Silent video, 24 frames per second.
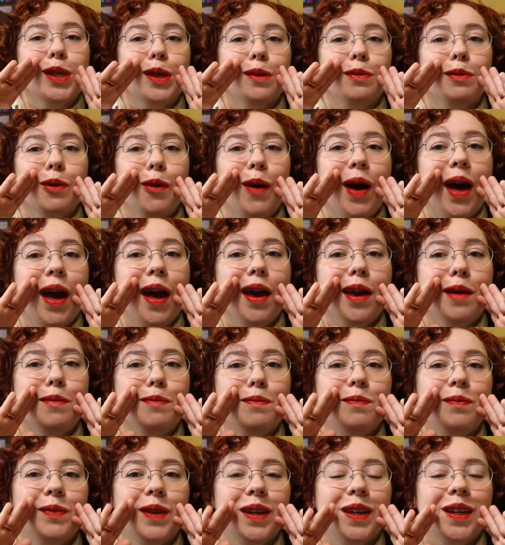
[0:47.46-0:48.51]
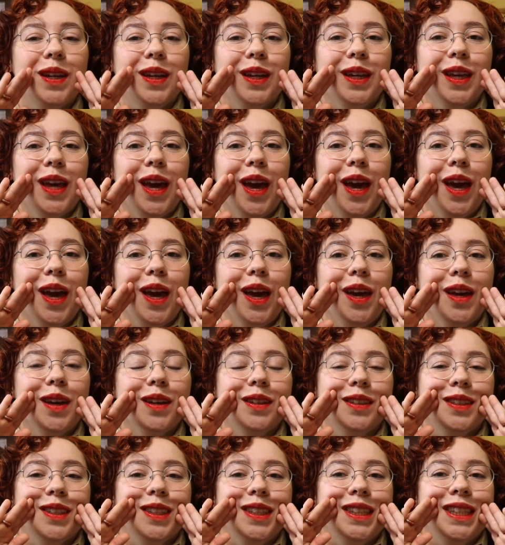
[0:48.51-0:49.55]
Subscribe! Okay,
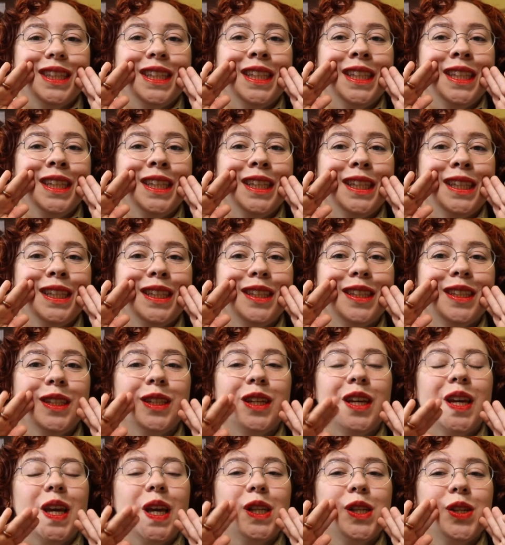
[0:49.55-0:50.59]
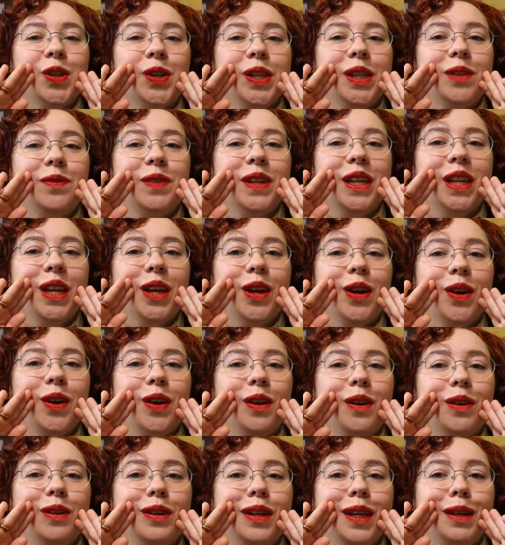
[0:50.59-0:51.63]
kinks! Enjoy the
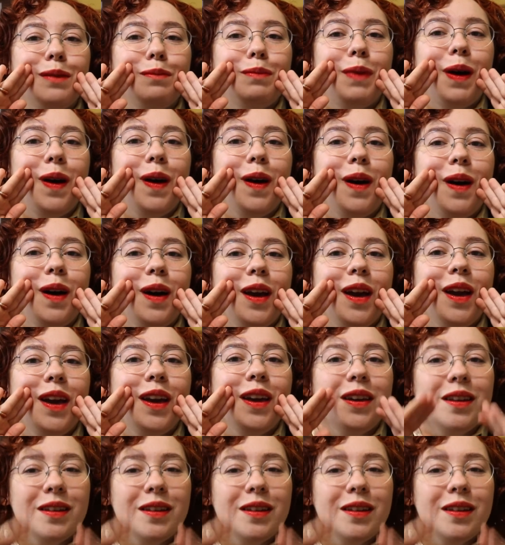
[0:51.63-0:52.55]
video! Bye!